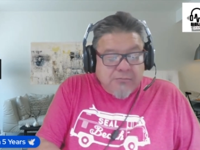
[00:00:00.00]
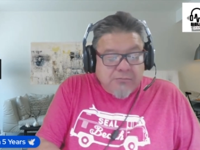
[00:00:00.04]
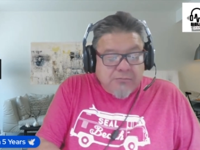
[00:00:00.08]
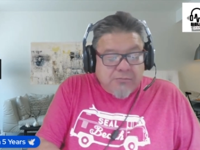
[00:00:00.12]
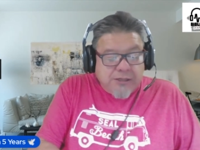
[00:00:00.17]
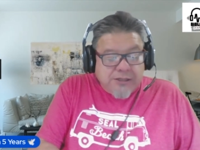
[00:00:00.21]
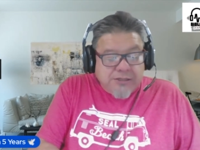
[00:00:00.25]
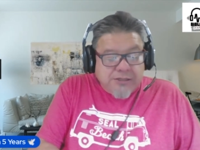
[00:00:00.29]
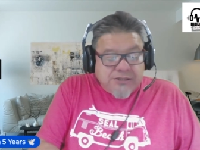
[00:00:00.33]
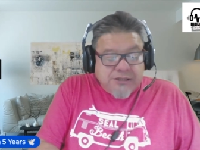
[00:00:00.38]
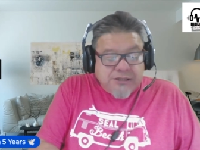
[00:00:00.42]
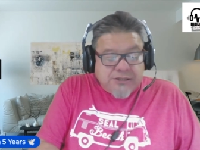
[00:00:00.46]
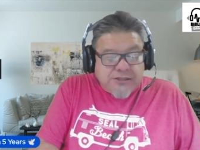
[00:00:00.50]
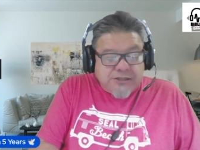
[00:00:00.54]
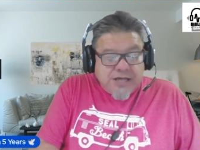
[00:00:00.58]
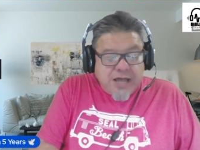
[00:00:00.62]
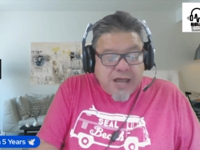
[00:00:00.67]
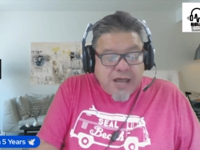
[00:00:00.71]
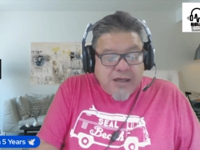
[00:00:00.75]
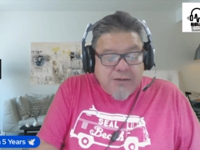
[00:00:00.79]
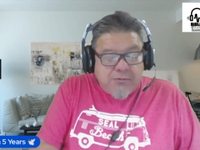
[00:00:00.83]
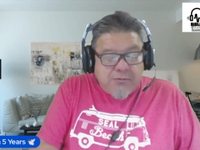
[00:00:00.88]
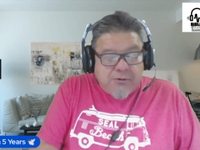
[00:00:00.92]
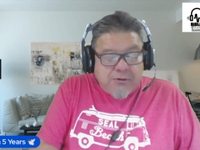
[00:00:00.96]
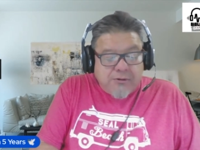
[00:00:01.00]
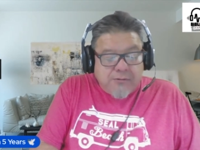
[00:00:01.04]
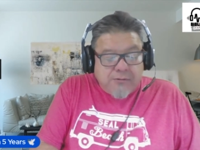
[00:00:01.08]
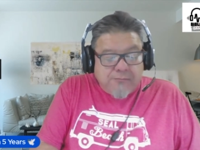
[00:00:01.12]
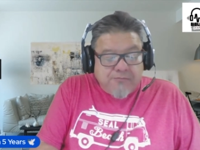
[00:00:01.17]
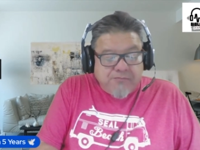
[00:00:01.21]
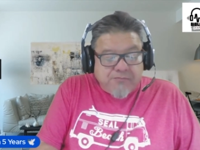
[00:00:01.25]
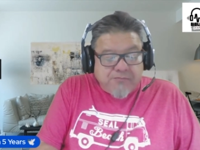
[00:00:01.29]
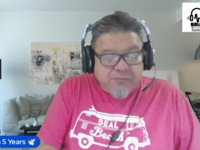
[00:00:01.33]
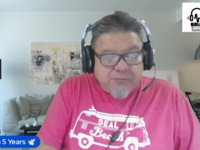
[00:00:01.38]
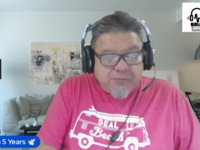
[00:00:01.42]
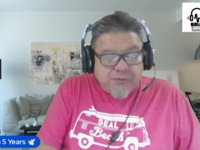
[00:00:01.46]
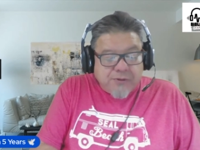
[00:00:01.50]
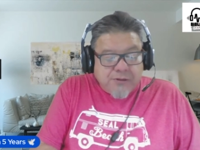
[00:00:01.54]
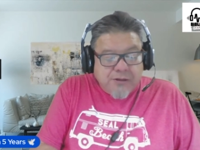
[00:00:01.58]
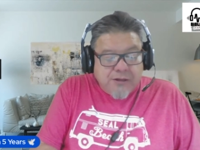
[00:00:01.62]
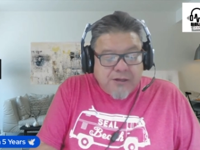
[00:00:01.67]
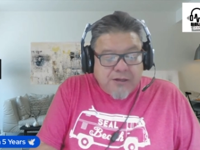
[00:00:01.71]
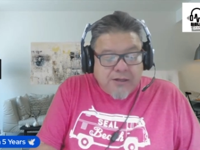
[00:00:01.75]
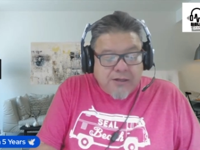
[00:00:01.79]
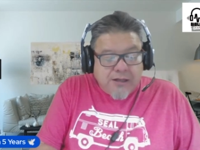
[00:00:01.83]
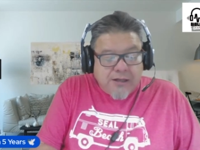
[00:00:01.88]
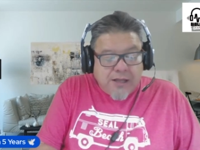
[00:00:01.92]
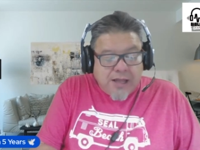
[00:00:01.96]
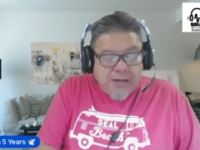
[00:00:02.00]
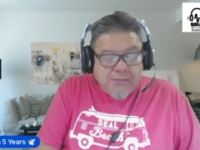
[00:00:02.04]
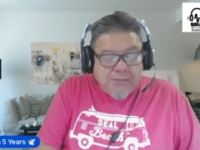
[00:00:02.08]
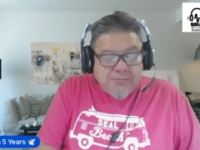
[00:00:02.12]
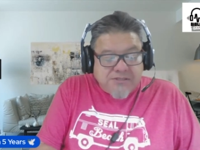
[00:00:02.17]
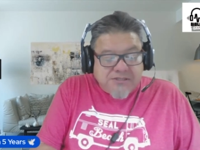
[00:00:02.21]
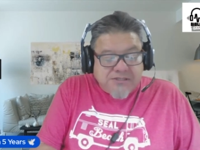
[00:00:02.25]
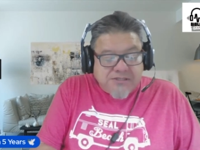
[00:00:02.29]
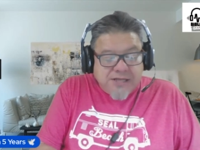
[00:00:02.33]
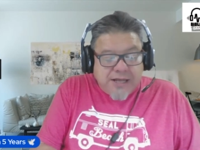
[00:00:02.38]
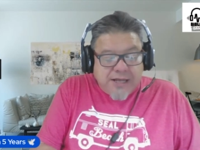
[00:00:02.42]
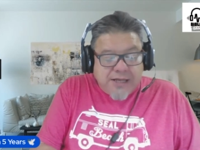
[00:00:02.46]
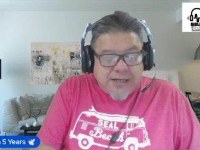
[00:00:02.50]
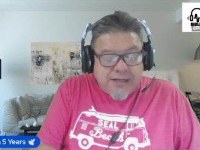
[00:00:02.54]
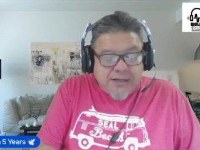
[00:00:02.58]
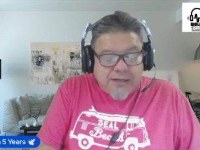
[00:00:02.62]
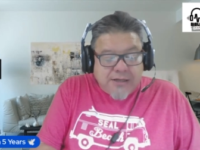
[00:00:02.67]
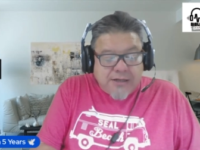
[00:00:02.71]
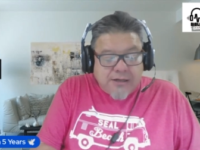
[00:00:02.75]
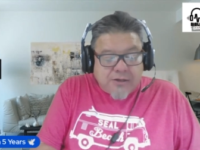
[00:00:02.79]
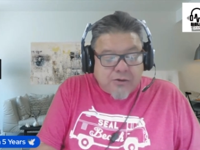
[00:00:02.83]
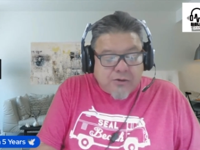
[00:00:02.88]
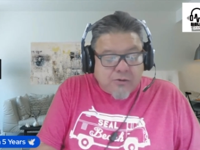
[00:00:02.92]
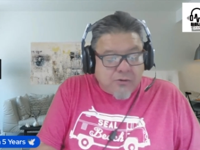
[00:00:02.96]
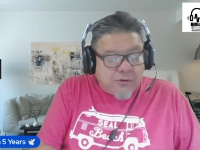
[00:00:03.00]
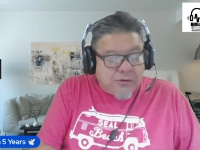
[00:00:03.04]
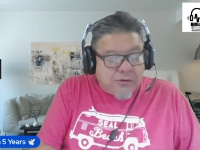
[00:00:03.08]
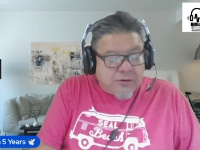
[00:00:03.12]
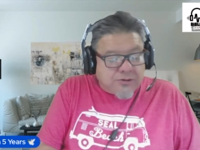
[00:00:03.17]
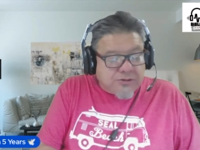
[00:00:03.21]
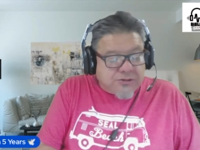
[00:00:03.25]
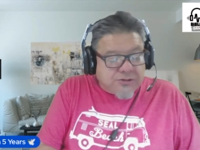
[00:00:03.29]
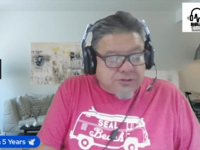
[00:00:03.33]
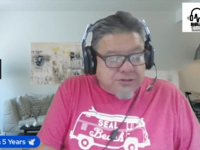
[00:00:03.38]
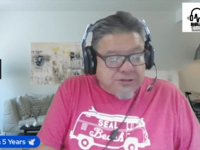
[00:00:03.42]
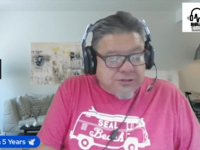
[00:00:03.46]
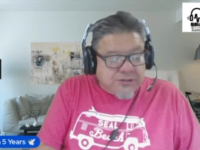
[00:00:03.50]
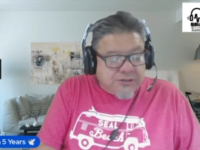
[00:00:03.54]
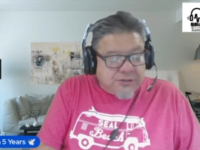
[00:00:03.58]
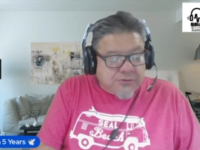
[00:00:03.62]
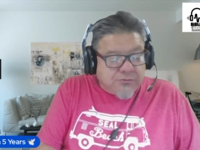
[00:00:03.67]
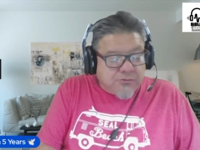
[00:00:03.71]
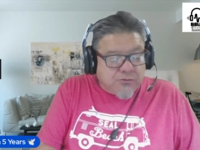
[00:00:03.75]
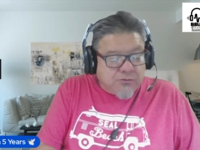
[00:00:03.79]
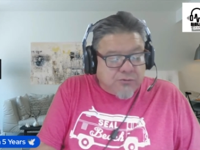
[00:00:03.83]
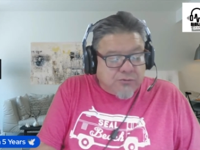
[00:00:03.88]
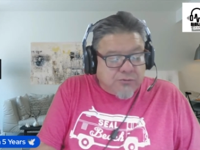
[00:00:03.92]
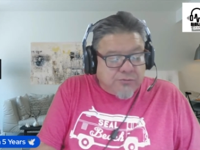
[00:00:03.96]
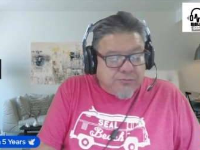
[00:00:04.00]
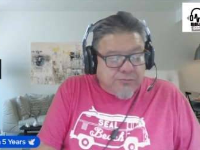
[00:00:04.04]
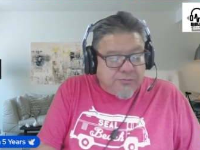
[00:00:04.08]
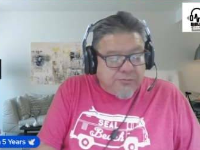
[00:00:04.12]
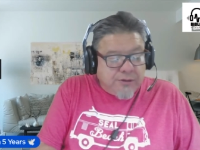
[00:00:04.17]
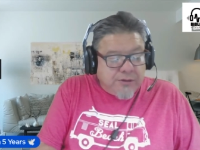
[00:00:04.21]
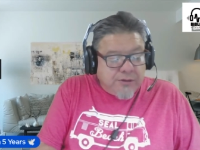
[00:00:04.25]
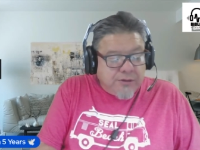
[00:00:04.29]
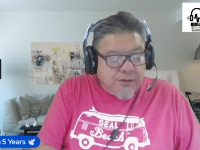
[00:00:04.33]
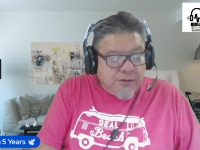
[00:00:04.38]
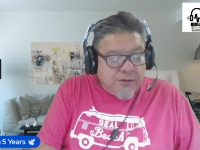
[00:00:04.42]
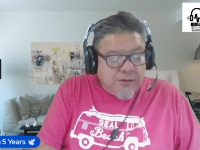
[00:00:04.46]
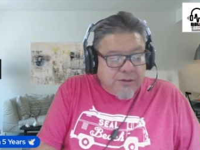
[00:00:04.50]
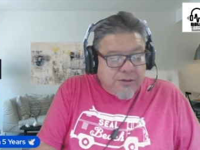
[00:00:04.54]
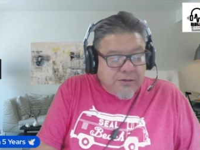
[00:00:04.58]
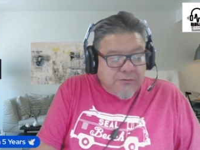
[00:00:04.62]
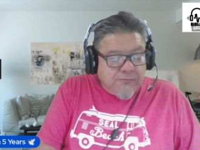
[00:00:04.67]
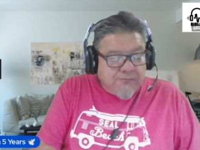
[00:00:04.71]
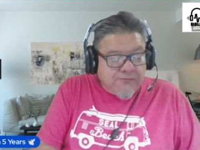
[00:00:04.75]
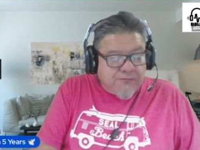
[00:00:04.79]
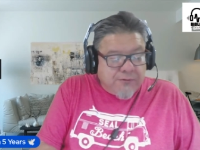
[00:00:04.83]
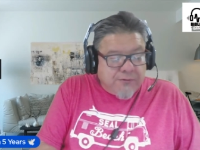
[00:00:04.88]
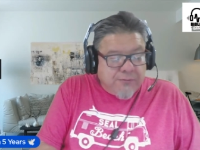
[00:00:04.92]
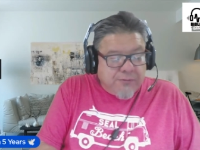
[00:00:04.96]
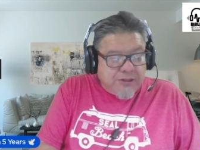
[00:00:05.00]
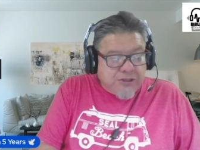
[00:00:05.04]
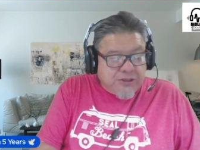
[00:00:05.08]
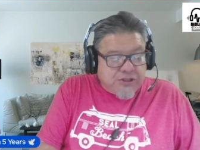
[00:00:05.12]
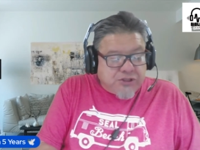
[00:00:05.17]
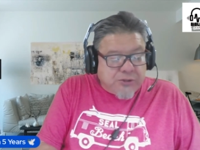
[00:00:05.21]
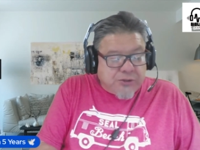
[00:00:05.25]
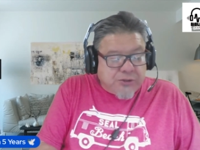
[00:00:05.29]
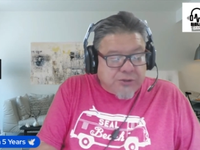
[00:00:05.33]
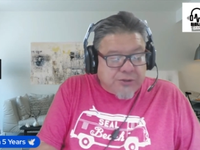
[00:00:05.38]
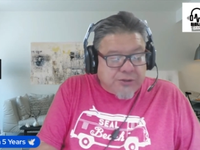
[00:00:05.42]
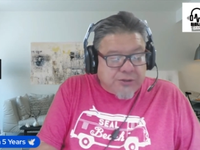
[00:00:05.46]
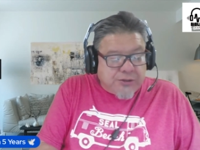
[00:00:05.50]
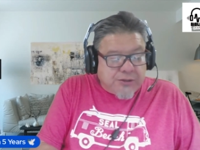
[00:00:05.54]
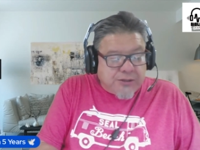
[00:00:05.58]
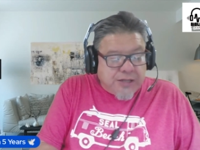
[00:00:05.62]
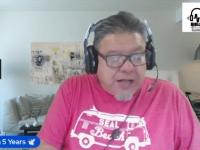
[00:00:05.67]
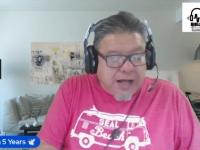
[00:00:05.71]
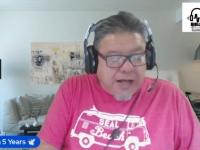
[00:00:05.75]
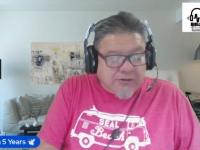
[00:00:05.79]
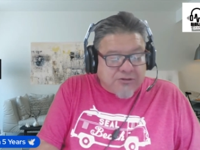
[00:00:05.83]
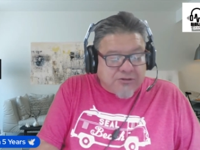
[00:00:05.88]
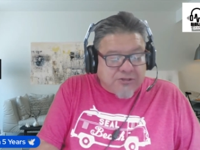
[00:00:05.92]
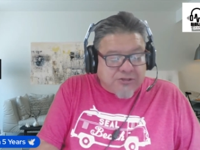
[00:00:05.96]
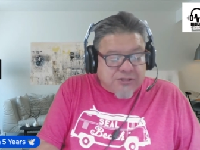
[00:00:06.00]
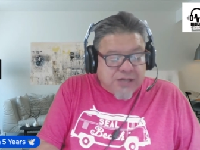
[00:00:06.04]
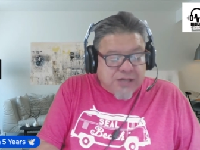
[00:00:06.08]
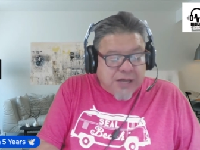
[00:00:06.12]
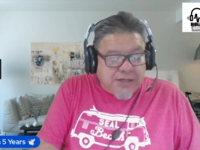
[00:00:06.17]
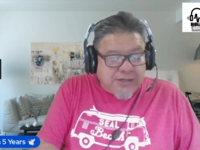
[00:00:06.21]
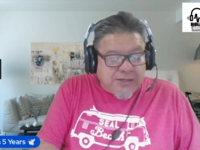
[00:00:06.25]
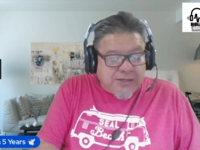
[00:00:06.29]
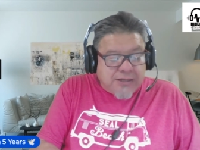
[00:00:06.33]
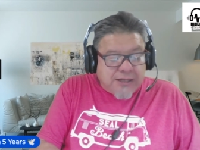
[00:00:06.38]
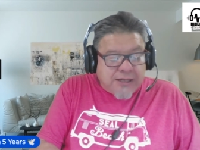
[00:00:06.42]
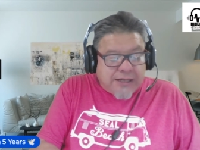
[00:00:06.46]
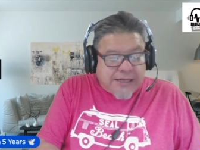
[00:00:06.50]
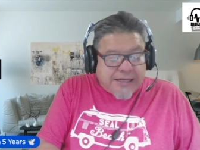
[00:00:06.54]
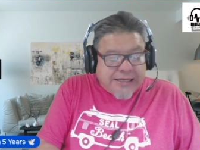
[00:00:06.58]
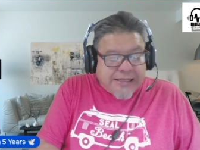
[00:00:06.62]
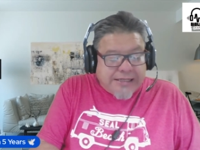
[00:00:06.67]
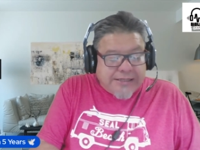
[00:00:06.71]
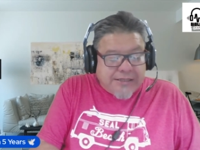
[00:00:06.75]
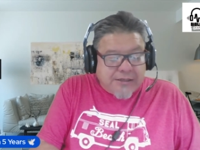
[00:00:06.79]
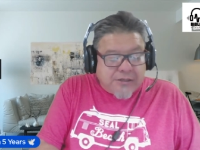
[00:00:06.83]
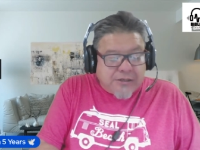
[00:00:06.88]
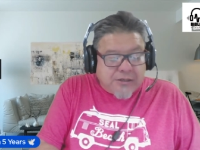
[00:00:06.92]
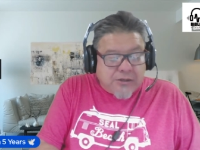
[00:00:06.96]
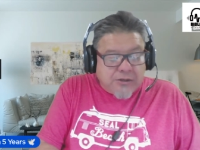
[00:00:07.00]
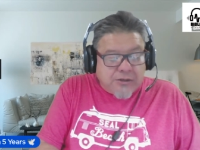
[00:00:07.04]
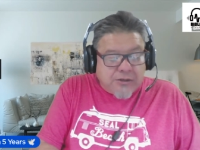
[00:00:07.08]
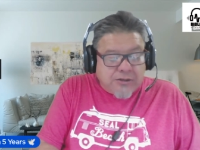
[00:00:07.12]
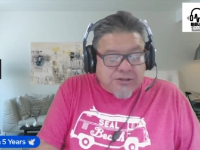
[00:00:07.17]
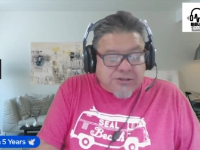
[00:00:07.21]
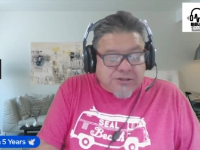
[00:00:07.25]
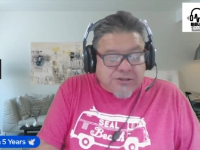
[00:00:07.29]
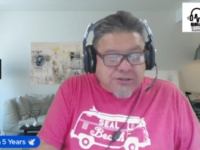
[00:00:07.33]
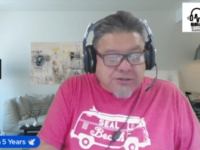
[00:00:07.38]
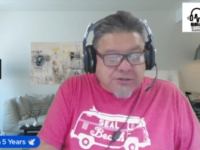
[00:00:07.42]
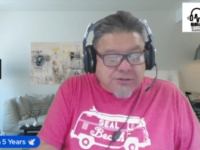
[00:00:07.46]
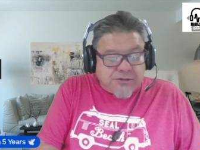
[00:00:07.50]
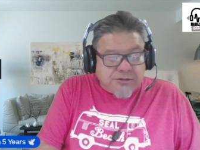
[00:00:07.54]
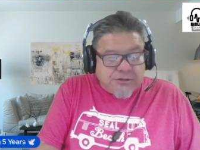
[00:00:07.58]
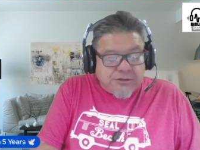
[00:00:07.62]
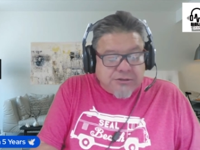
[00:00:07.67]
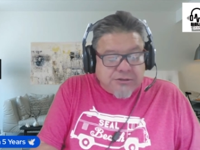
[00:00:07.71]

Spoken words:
Place the table and lampstand across the room from each other outside the inner curtain.